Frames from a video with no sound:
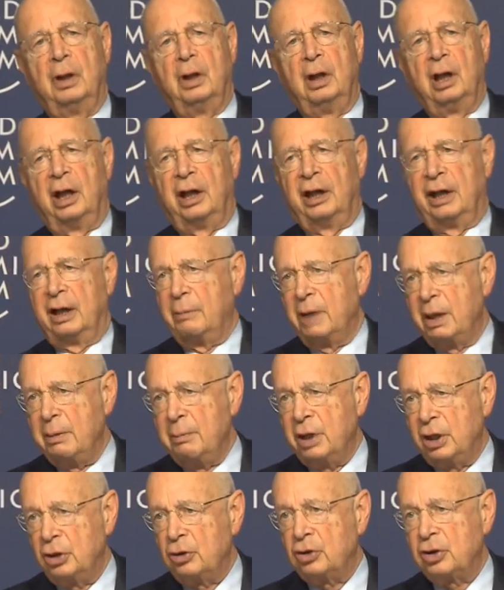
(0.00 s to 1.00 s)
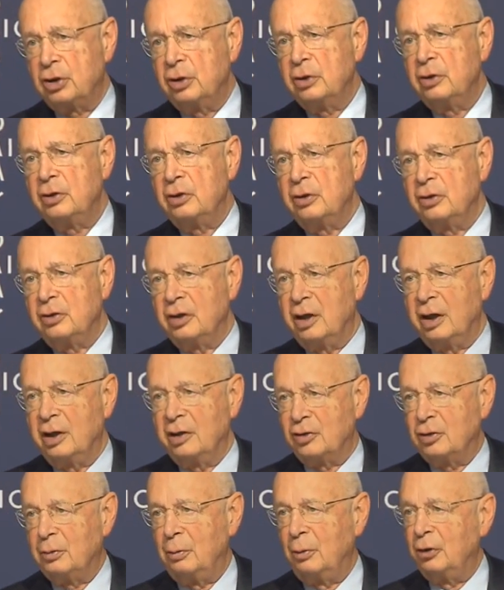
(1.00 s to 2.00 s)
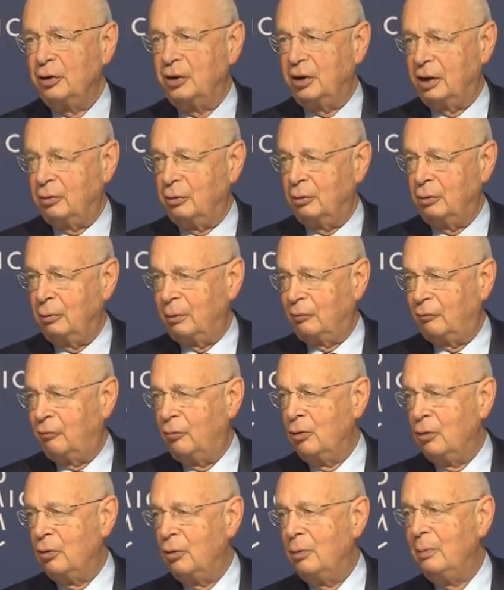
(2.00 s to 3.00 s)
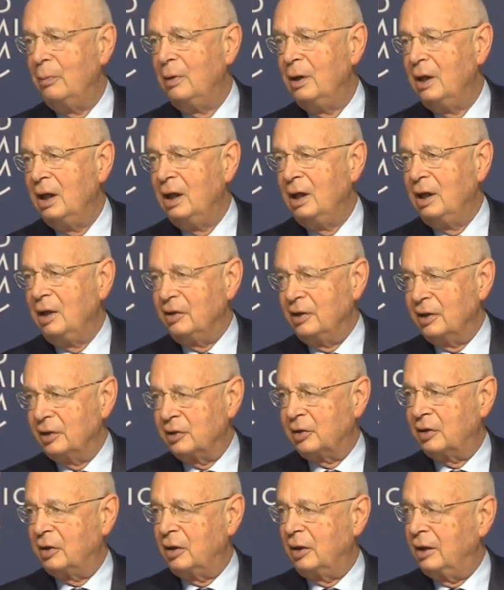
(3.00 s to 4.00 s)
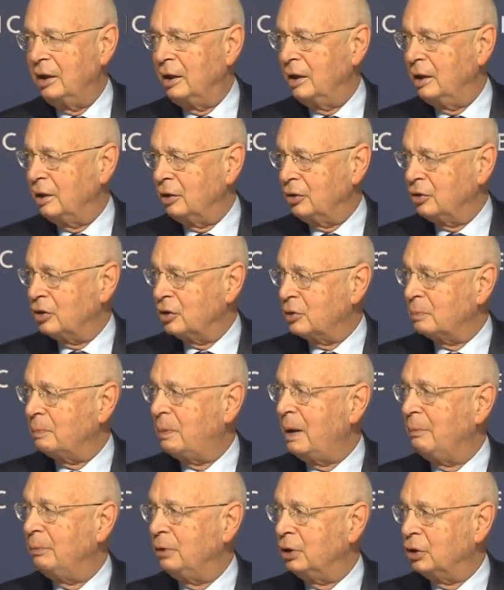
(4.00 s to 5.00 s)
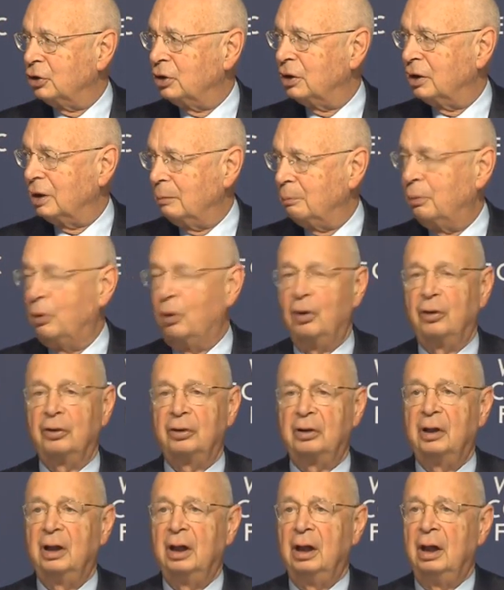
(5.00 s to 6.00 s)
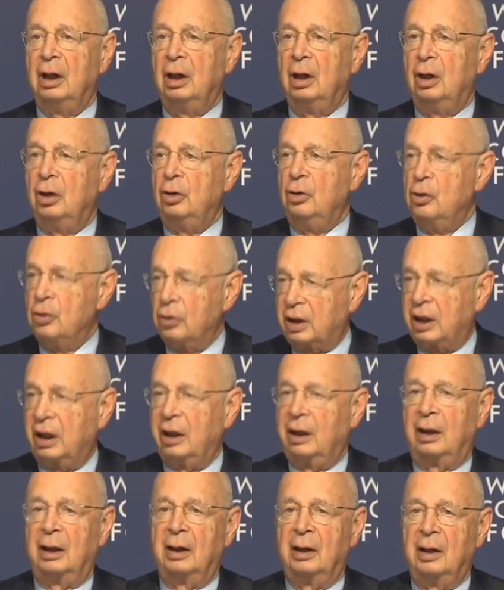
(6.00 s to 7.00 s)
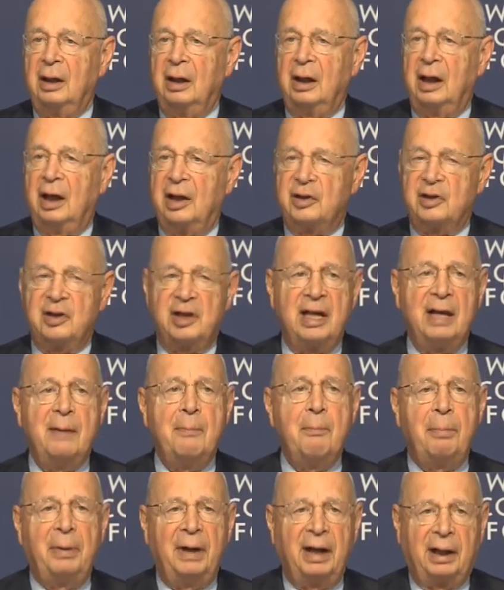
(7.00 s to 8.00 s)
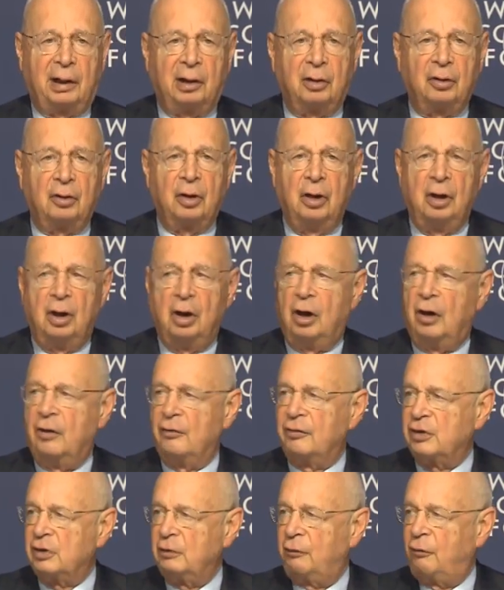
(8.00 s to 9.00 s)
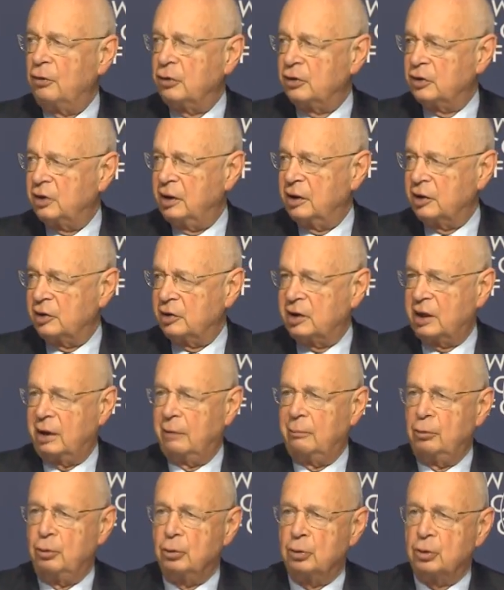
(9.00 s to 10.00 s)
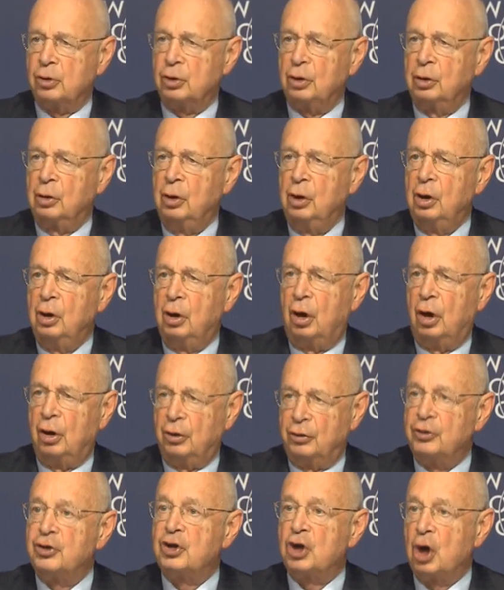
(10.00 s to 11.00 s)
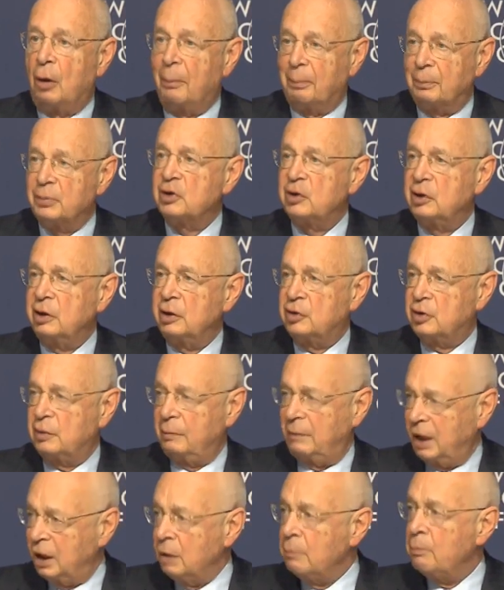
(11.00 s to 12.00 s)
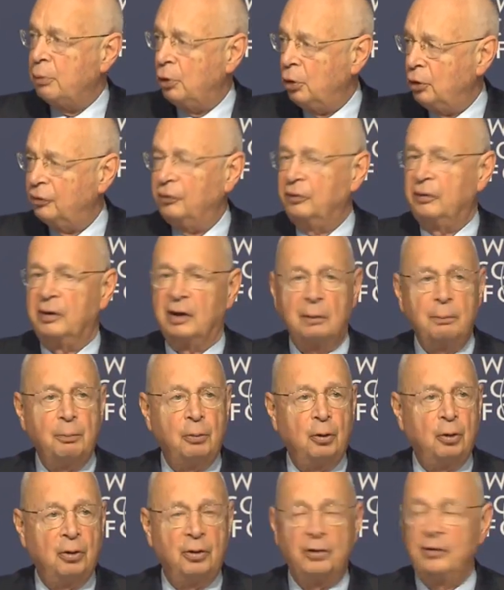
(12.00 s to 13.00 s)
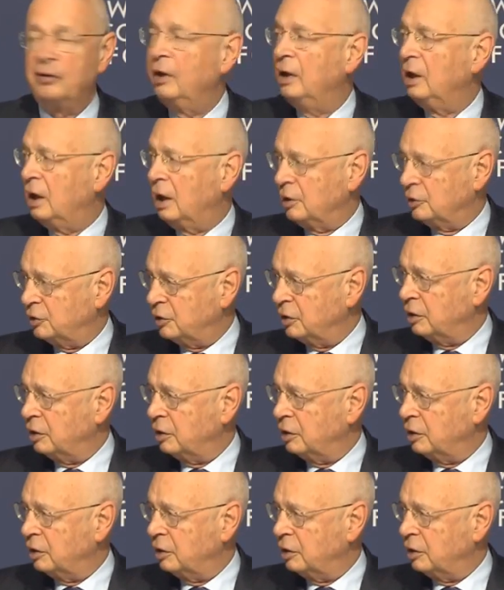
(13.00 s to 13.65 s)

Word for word: realized I didn't get to the point. Um, my point is that once humans govern themselves, they will need no government to steal from them and uh,